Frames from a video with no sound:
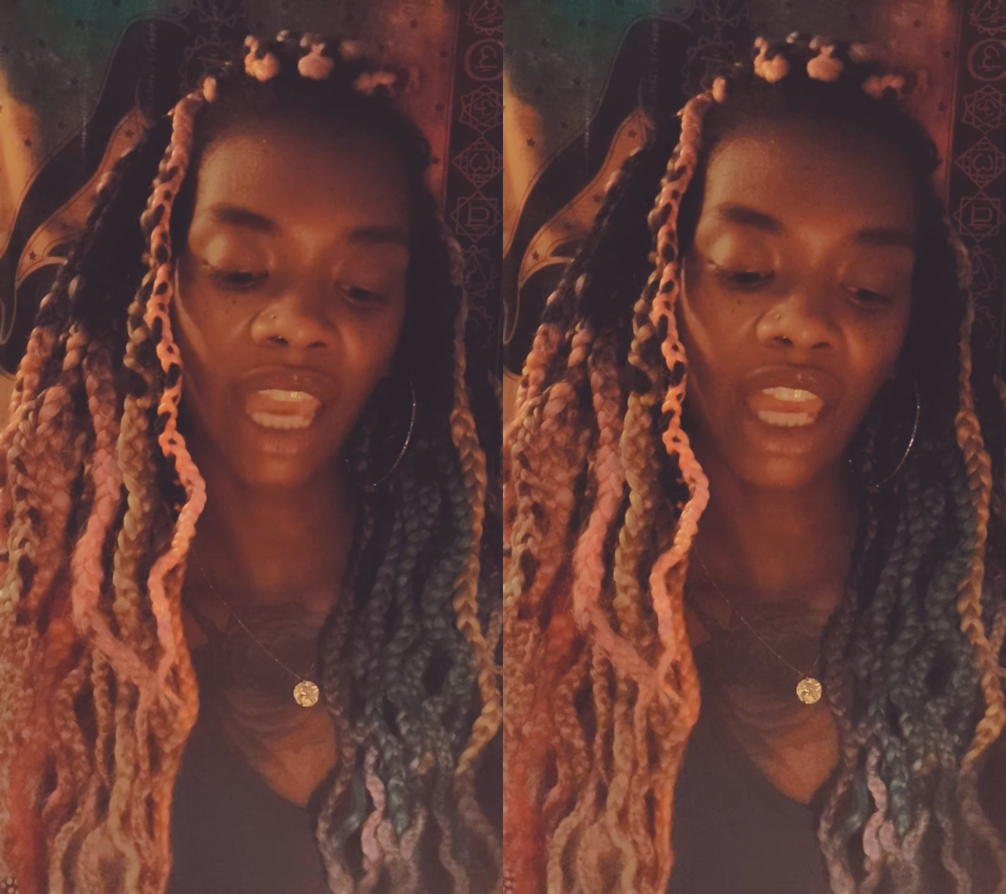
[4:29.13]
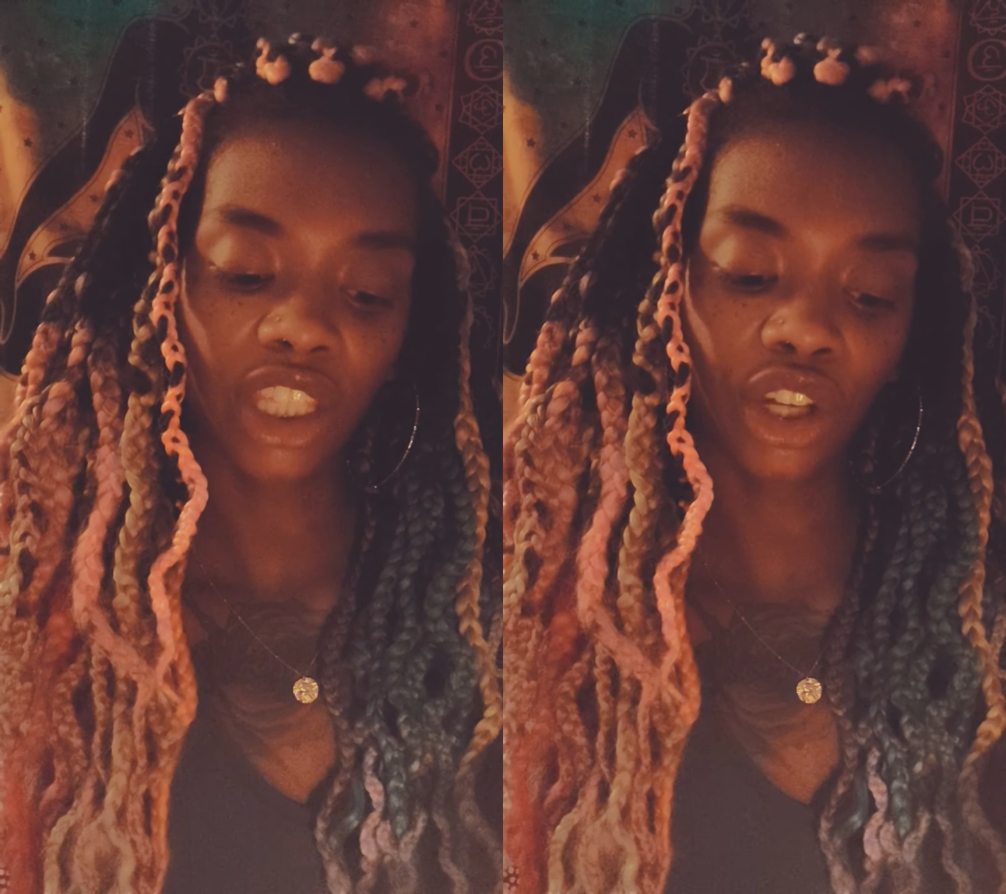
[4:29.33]

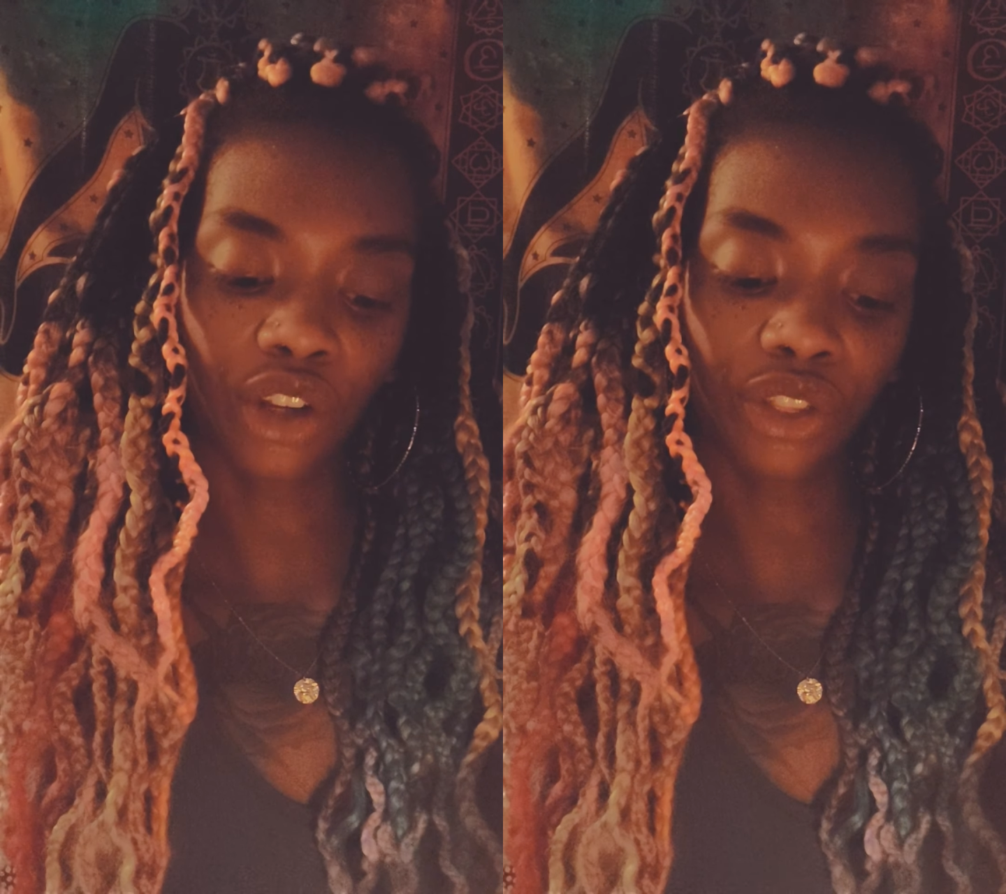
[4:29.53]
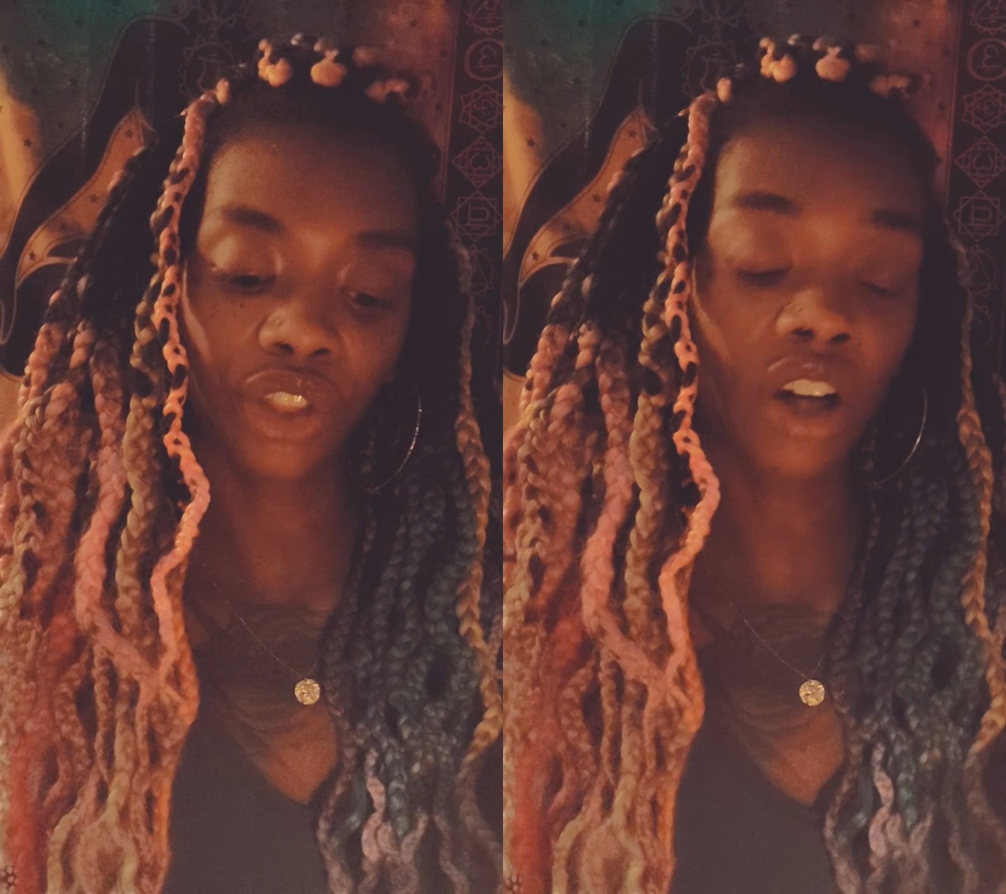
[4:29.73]
Your
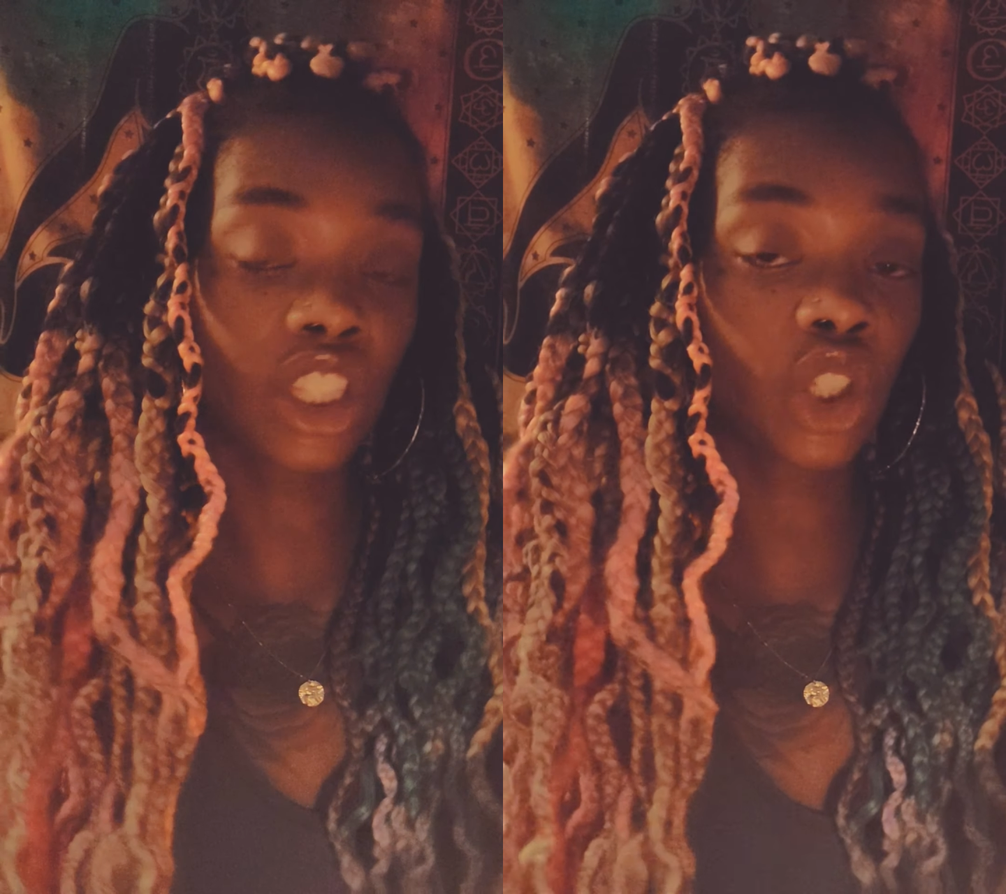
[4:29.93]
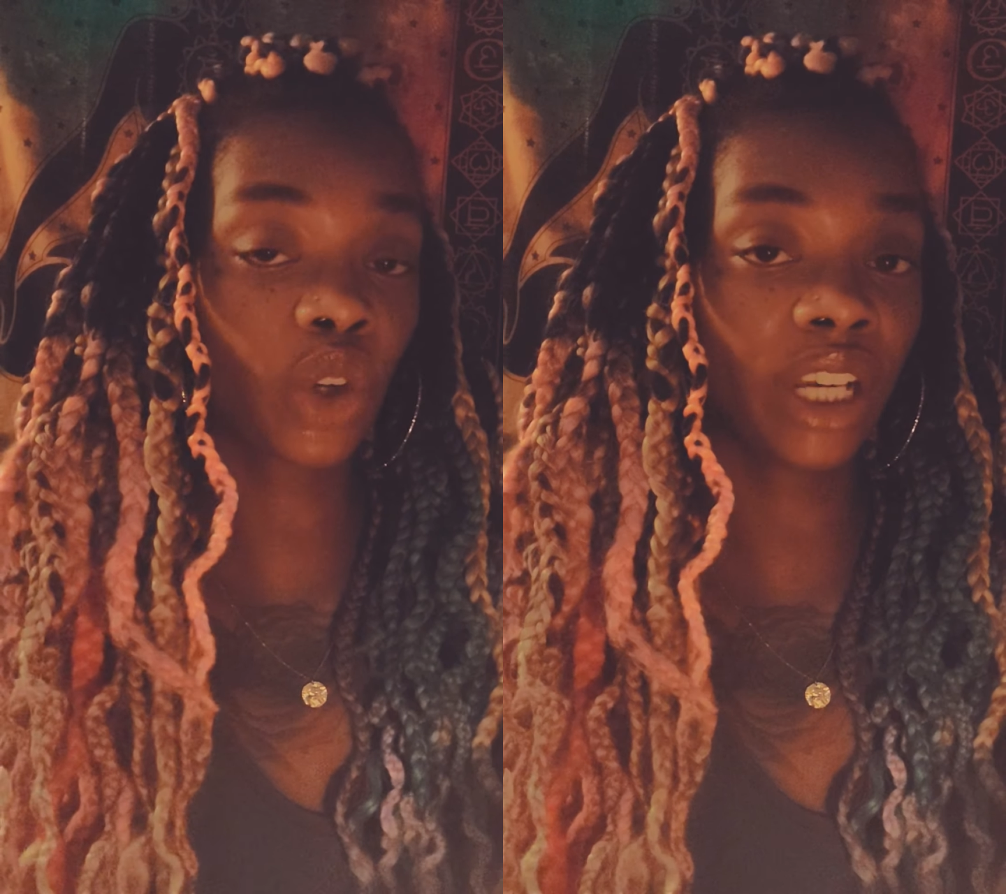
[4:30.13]

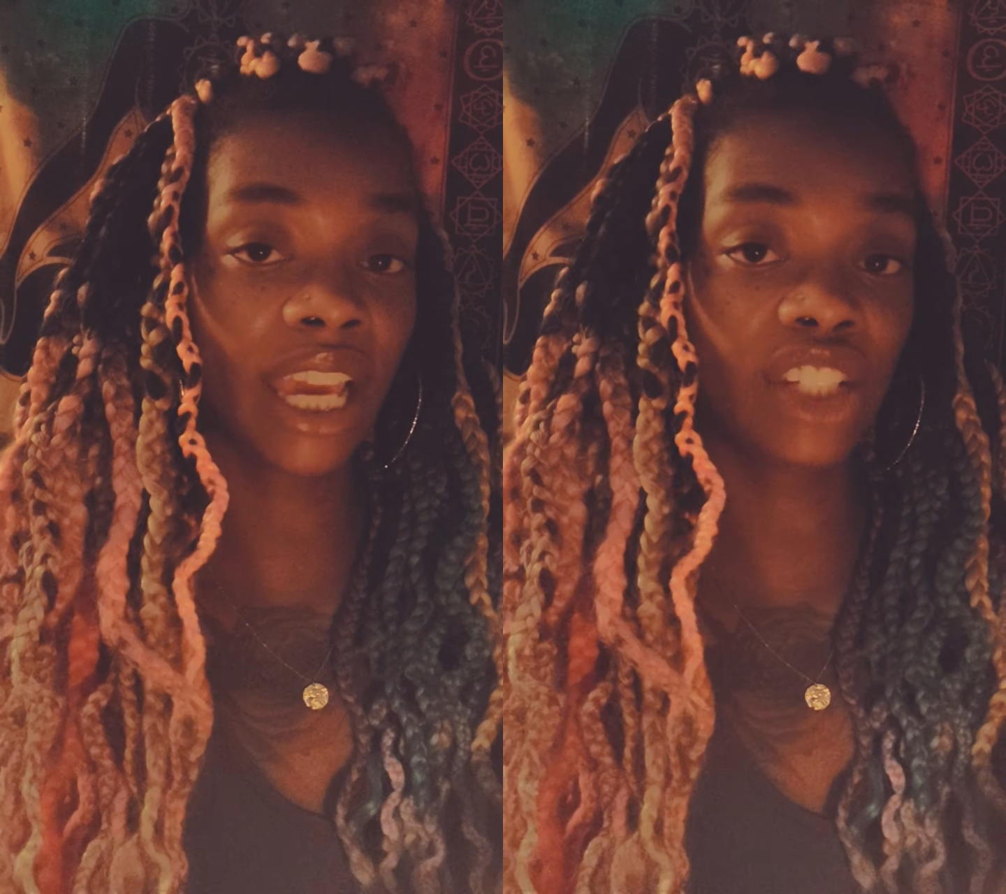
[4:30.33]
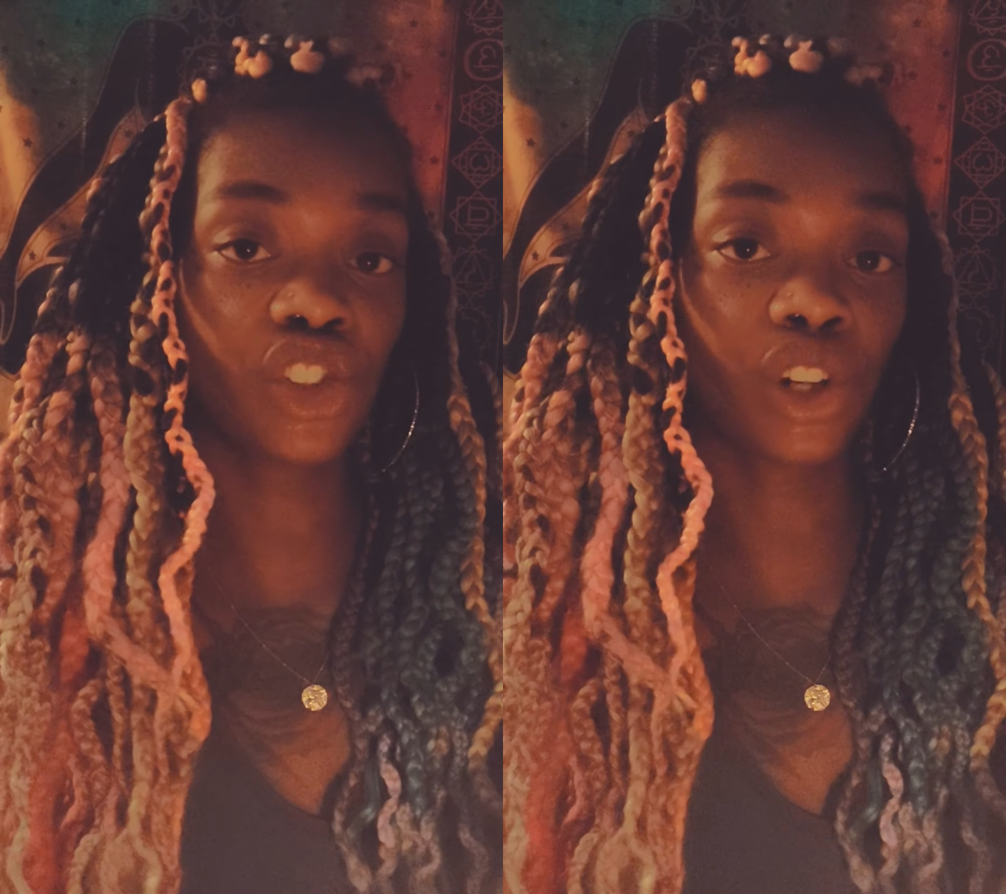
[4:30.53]
thoughts create